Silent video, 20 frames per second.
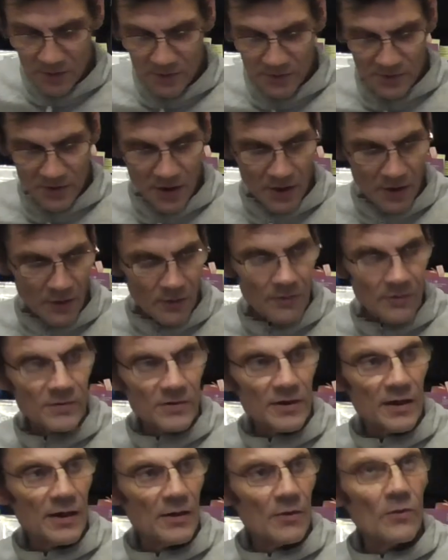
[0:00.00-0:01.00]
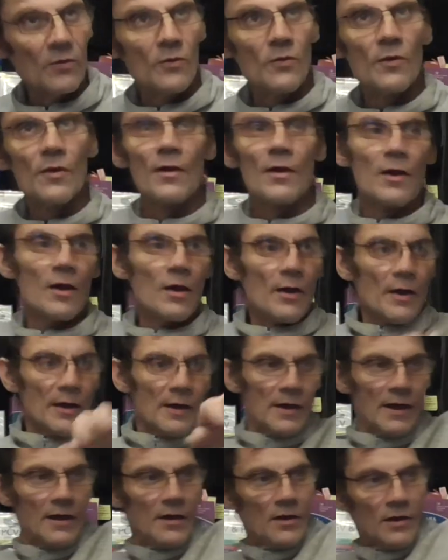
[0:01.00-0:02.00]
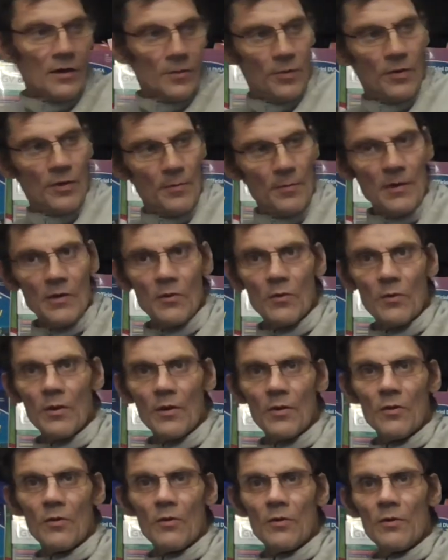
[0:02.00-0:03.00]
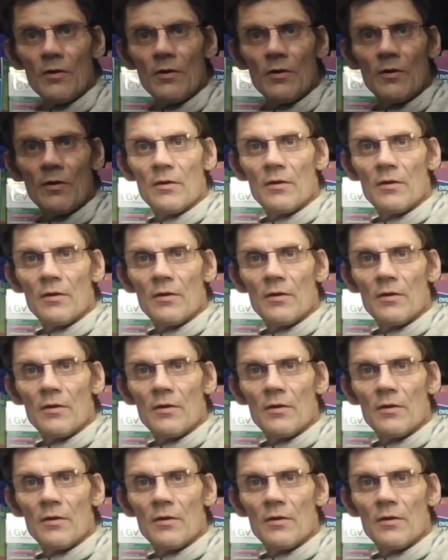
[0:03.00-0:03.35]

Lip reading: So let's kill the light again. I'm going to put the middle one on,